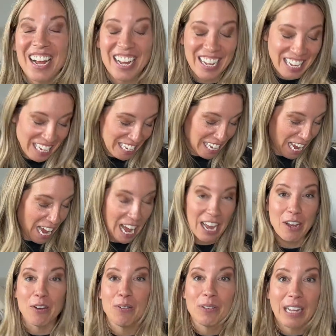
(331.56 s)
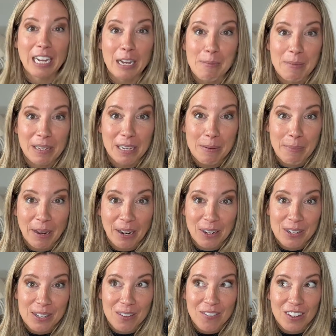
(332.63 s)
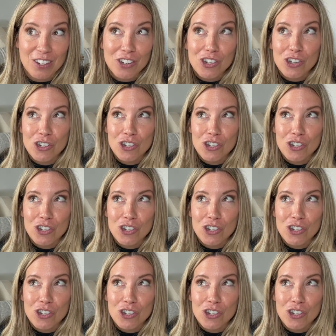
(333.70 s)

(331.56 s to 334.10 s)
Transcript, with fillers: Uh, yeah, I own like a million pairs of these